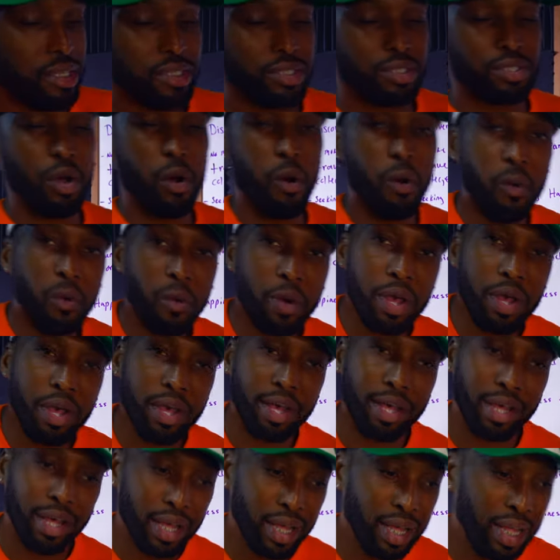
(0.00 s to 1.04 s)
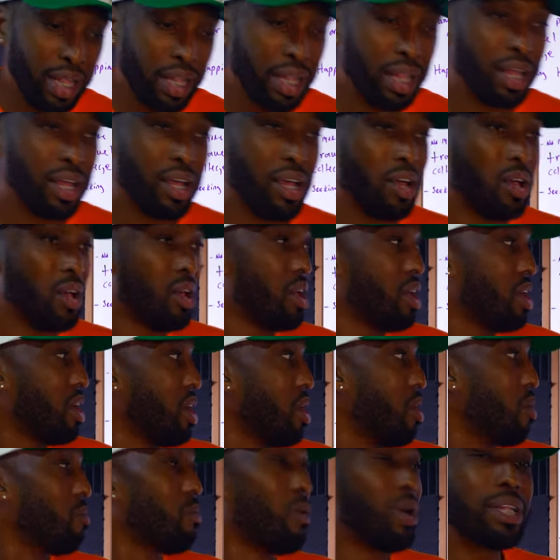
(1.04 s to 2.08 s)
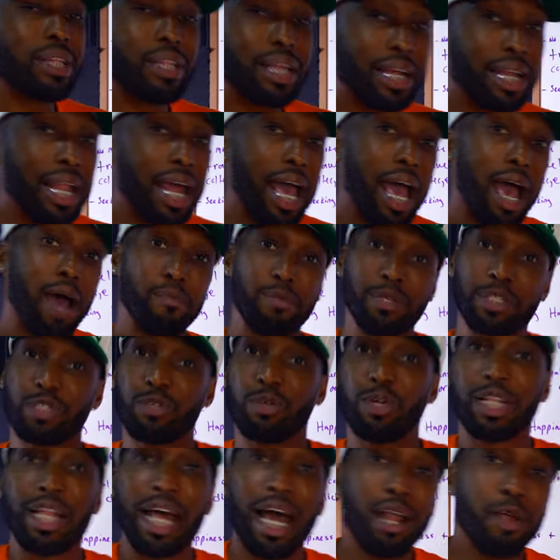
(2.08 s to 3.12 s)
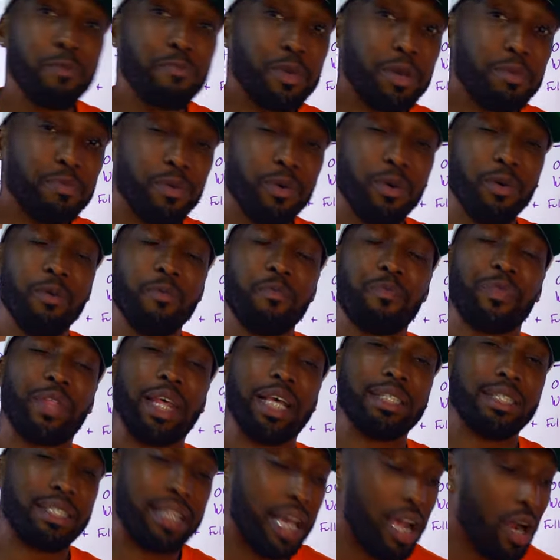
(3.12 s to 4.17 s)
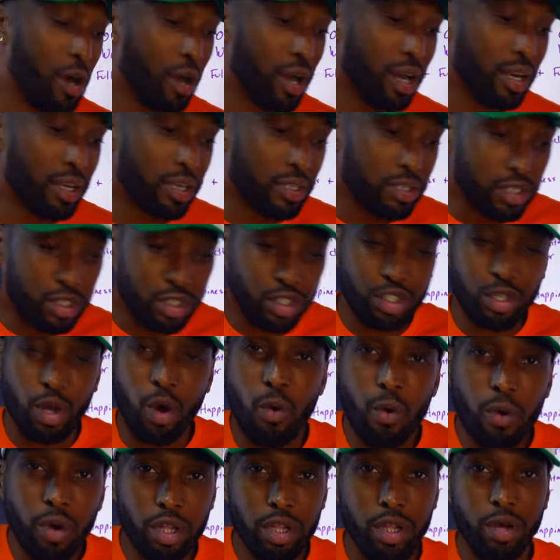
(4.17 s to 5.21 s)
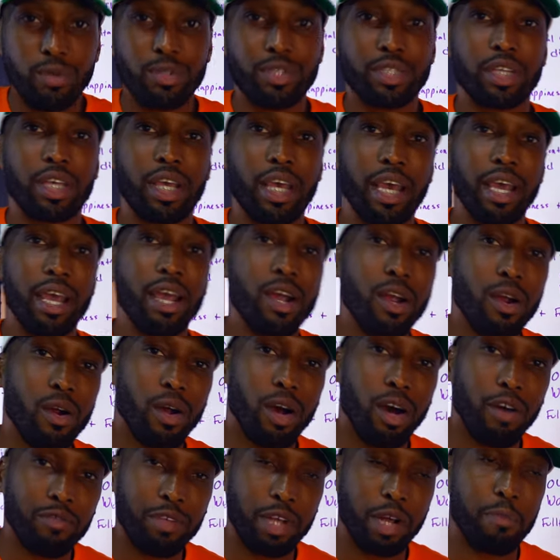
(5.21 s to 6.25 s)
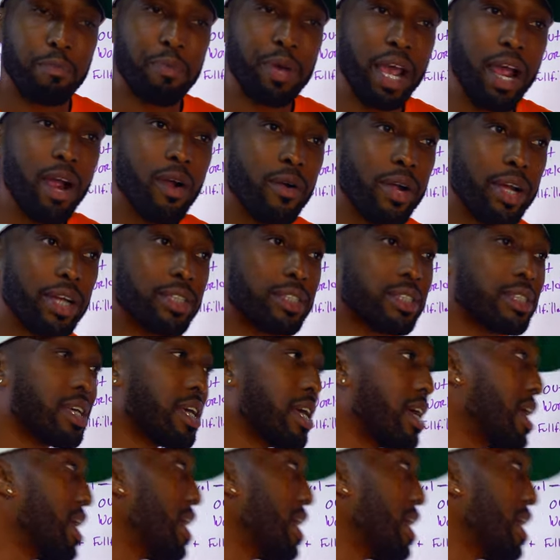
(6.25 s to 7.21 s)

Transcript: So one thing that happens to a lot of people is they're under so close care of their parents